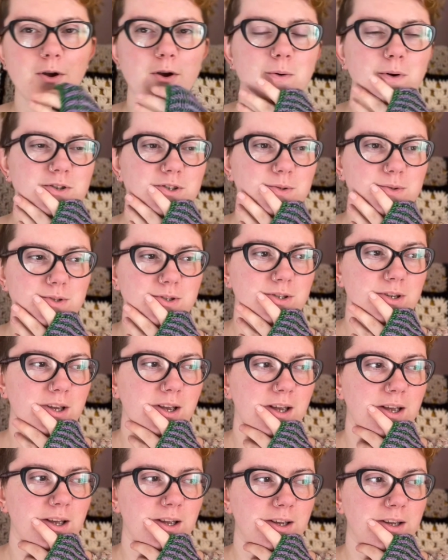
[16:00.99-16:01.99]
who else I was
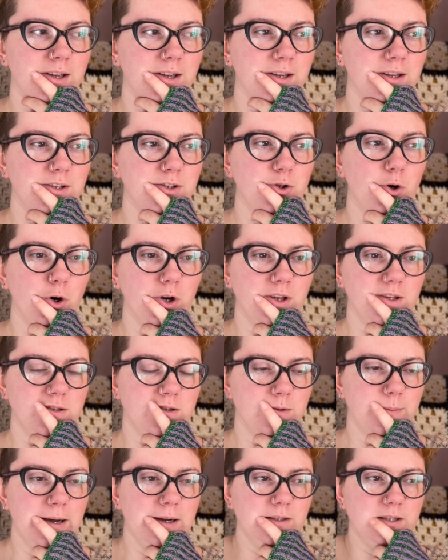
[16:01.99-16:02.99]
talking
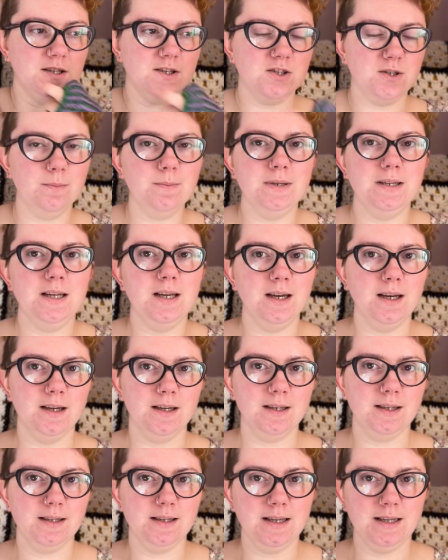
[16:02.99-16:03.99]
to about it. Somebody
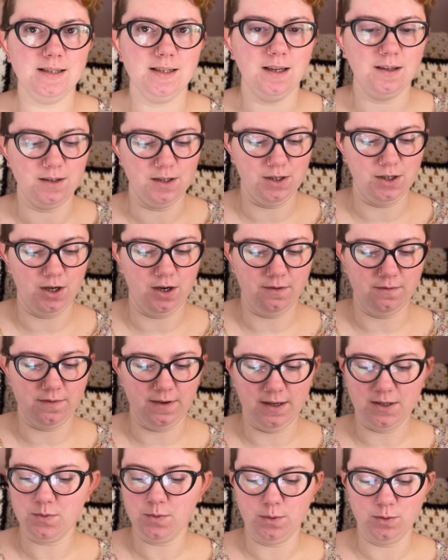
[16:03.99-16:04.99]
at East Anglia Yarn
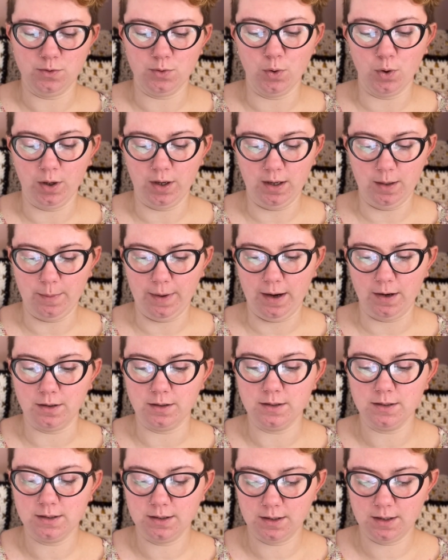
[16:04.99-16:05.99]
Fest, we were talking
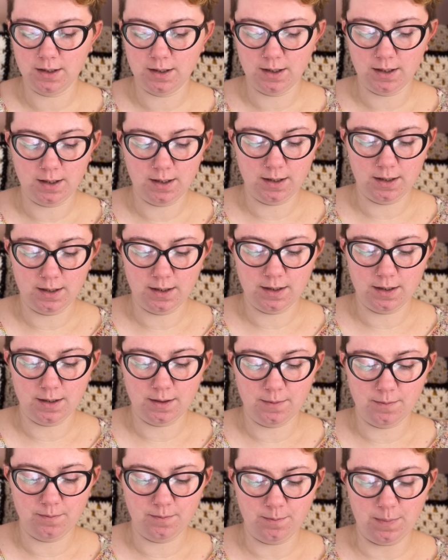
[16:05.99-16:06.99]
about
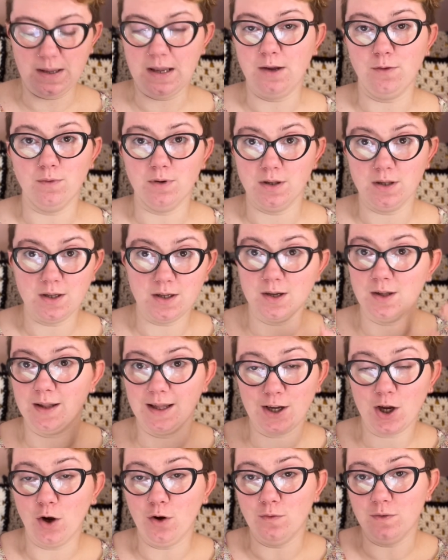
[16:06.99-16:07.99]
being really
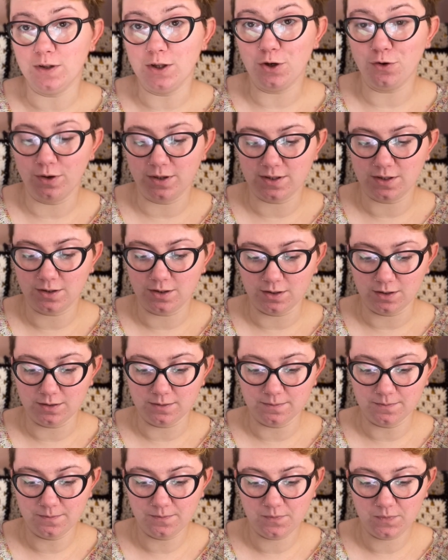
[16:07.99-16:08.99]
like overly
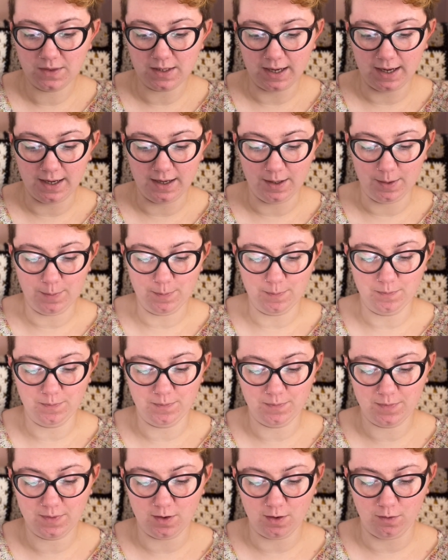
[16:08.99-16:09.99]
critical
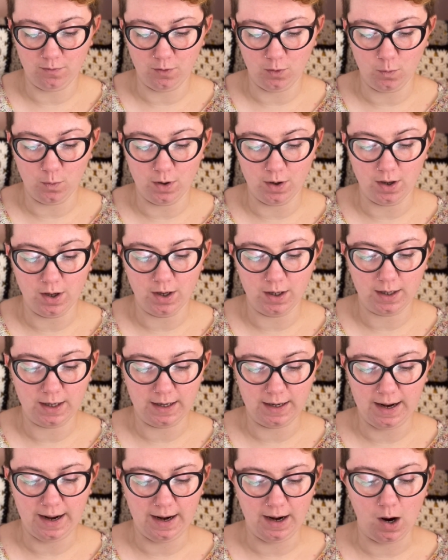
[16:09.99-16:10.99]
of your work,
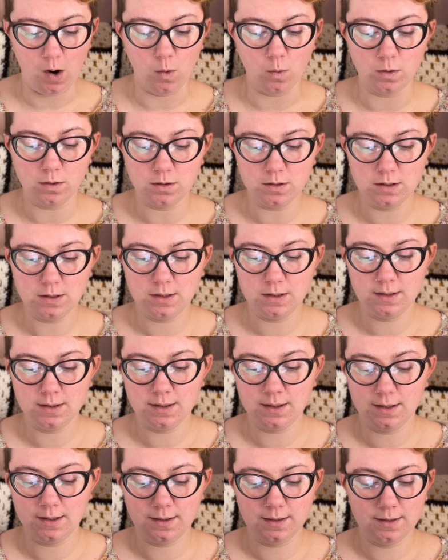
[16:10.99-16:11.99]
and how,
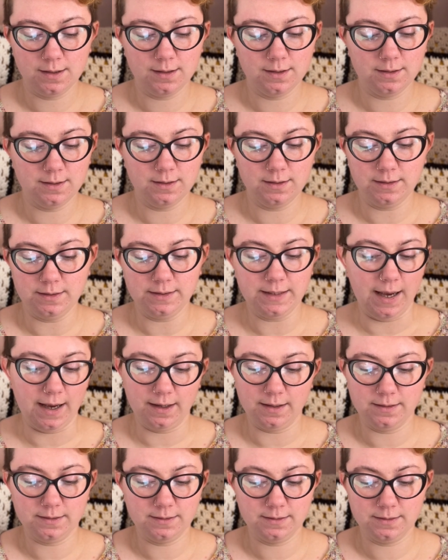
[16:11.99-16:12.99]
yeah,
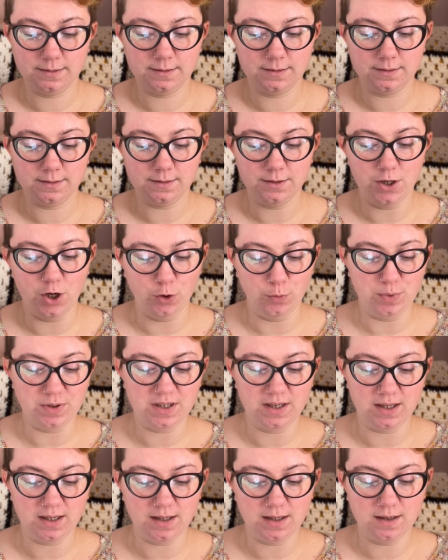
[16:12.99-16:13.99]

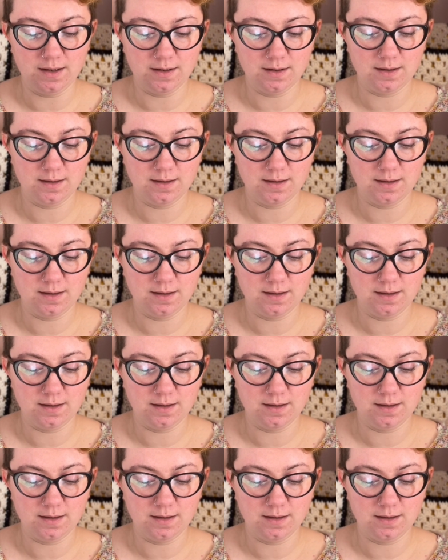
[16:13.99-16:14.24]
nobody